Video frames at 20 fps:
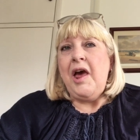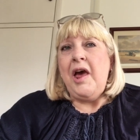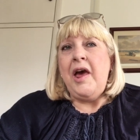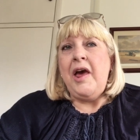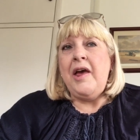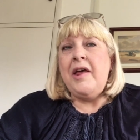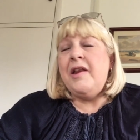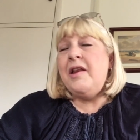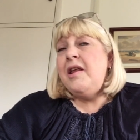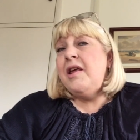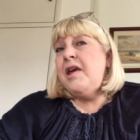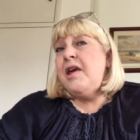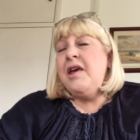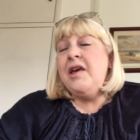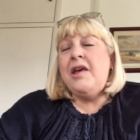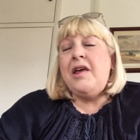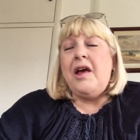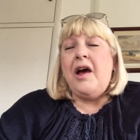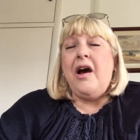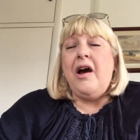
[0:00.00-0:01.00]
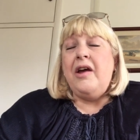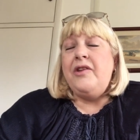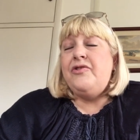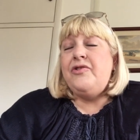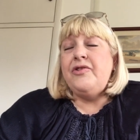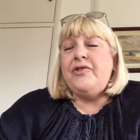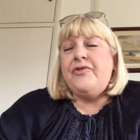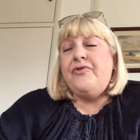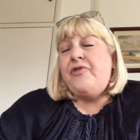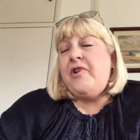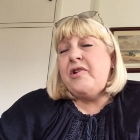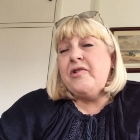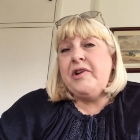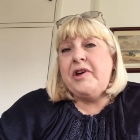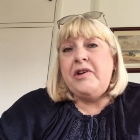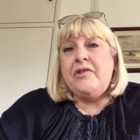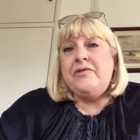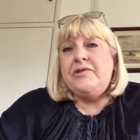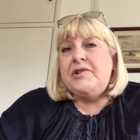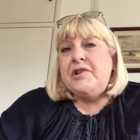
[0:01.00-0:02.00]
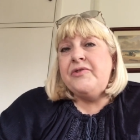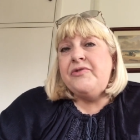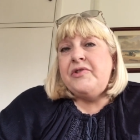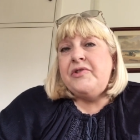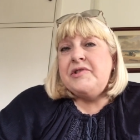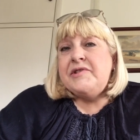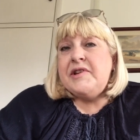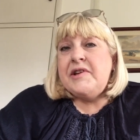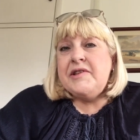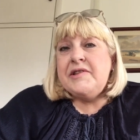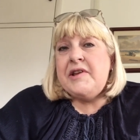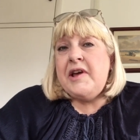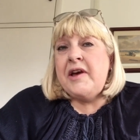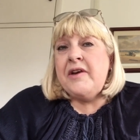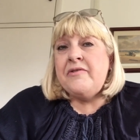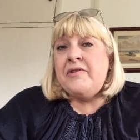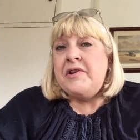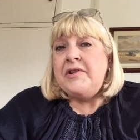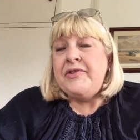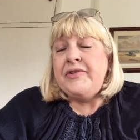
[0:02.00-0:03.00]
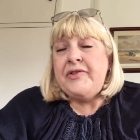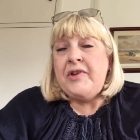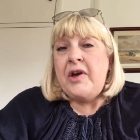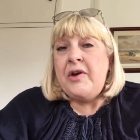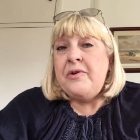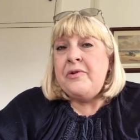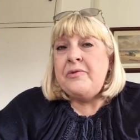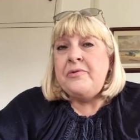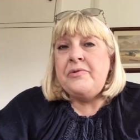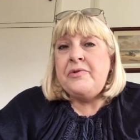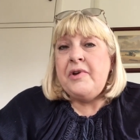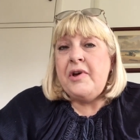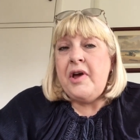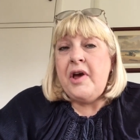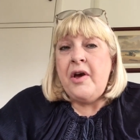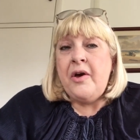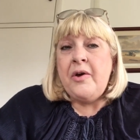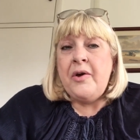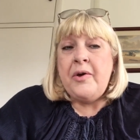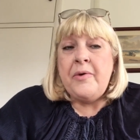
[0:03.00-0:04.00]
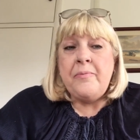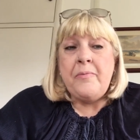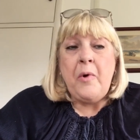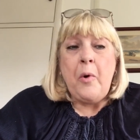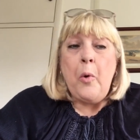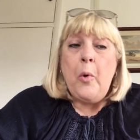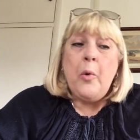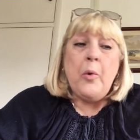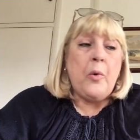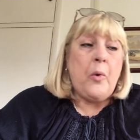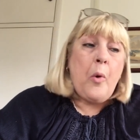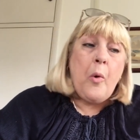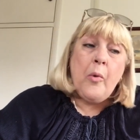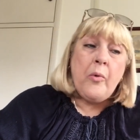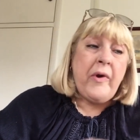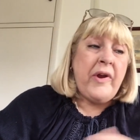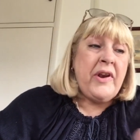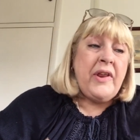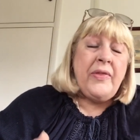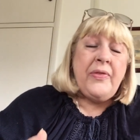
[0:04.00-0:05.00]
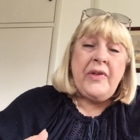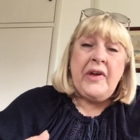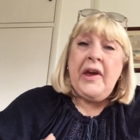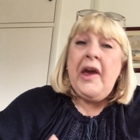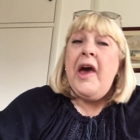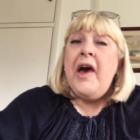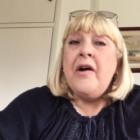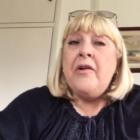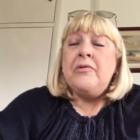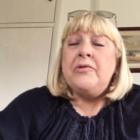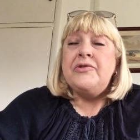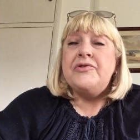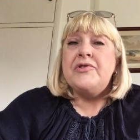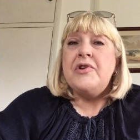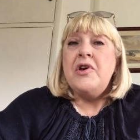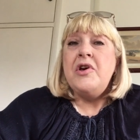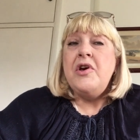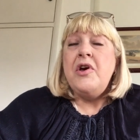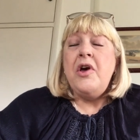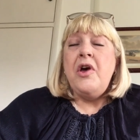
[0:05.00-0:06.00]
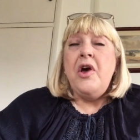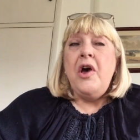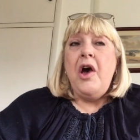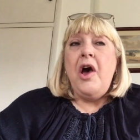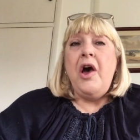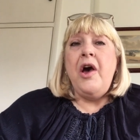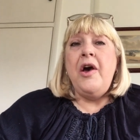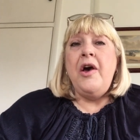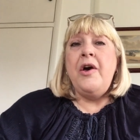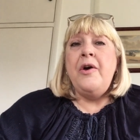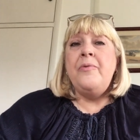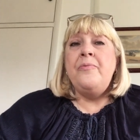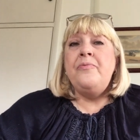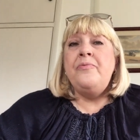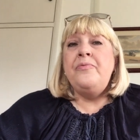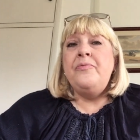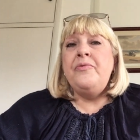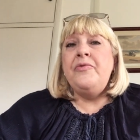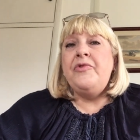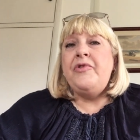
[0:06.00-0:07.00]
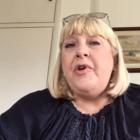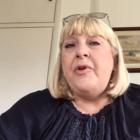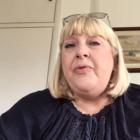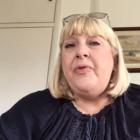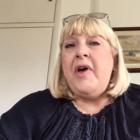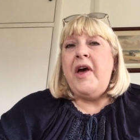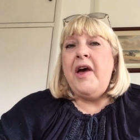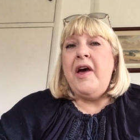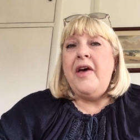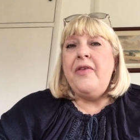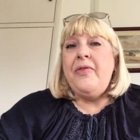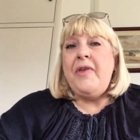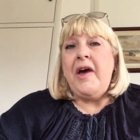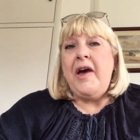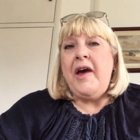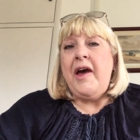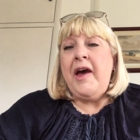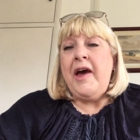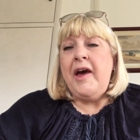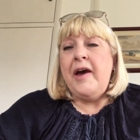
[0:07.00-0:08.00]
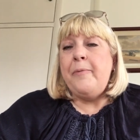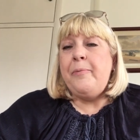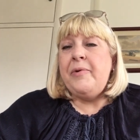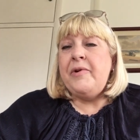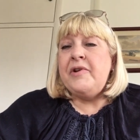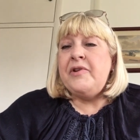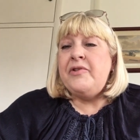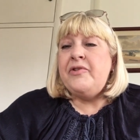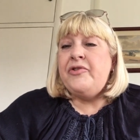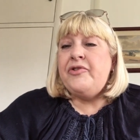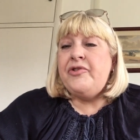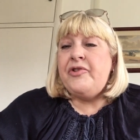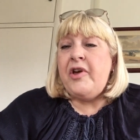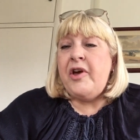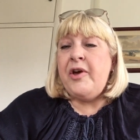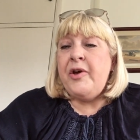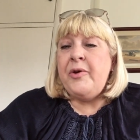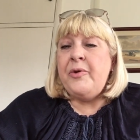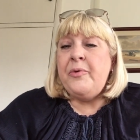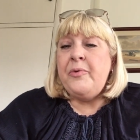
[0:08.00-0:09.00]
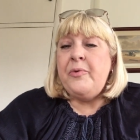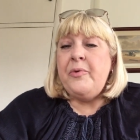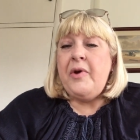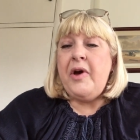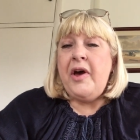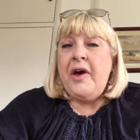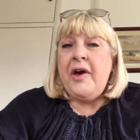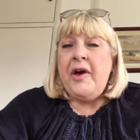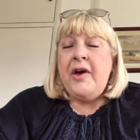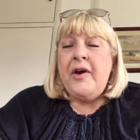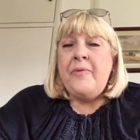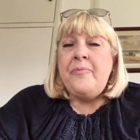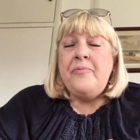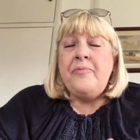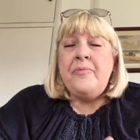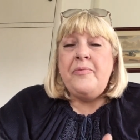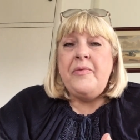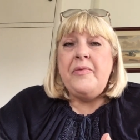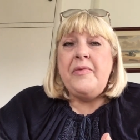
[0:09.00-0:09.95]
and it, I just felt guilty if I sat down and sewed um, or, or anything else. Um, so that that happened. So um,